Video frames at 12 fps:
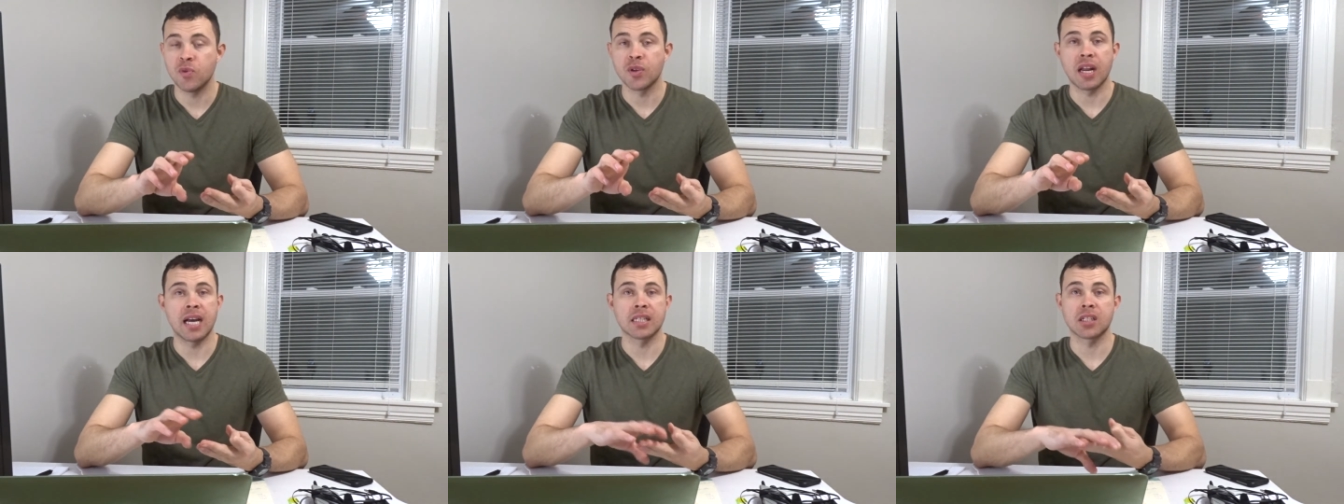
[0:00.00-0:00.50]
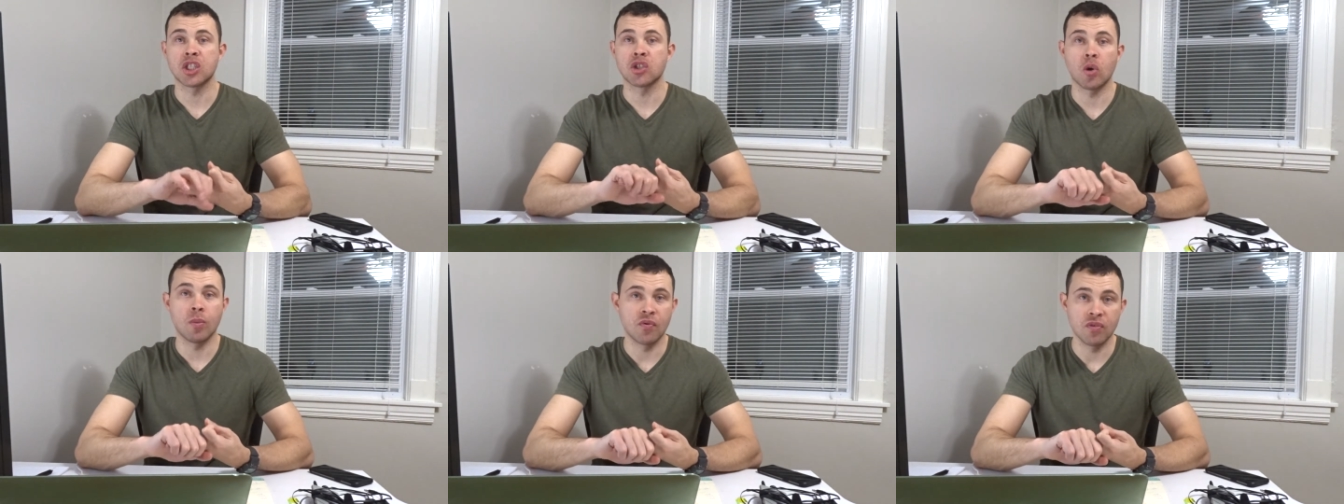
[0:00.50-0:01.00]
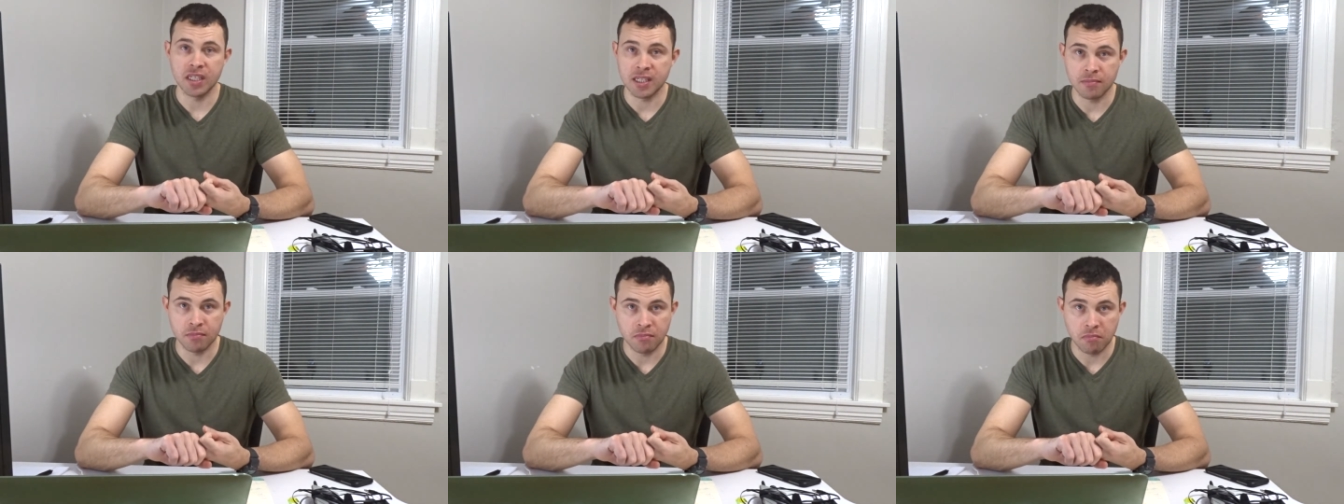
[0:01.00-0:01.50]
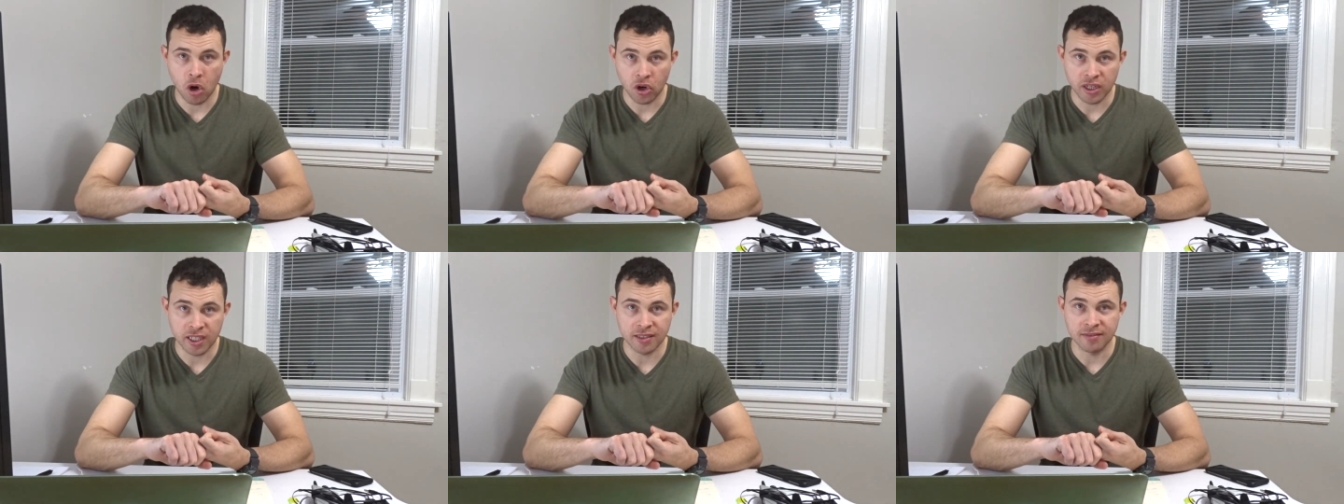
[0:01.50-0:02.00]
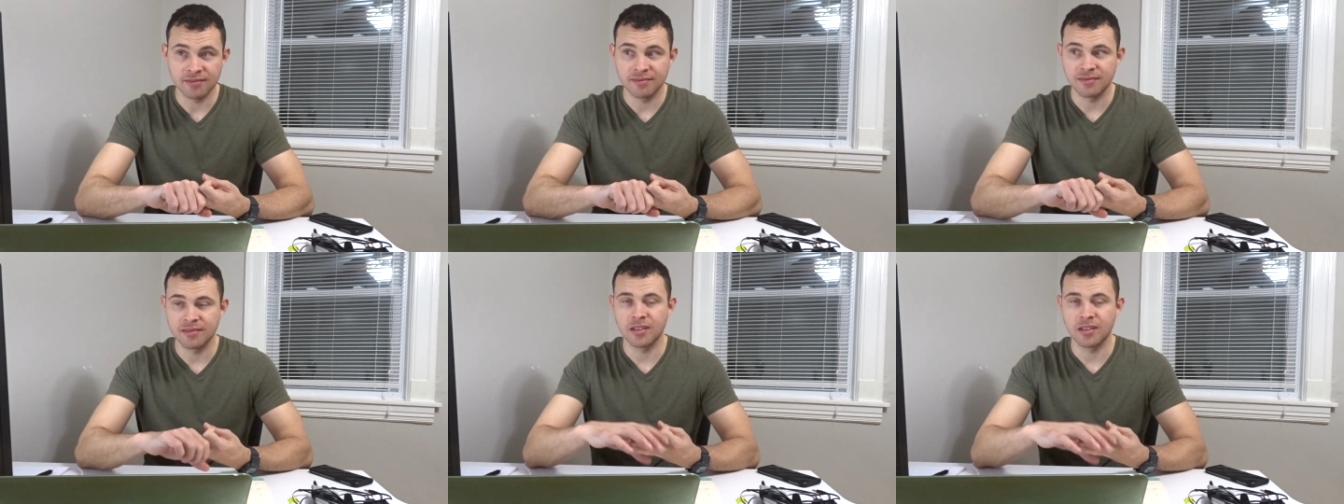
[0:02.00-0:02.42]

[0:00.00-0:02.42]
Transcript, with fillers: You could ask to show them a recent marketing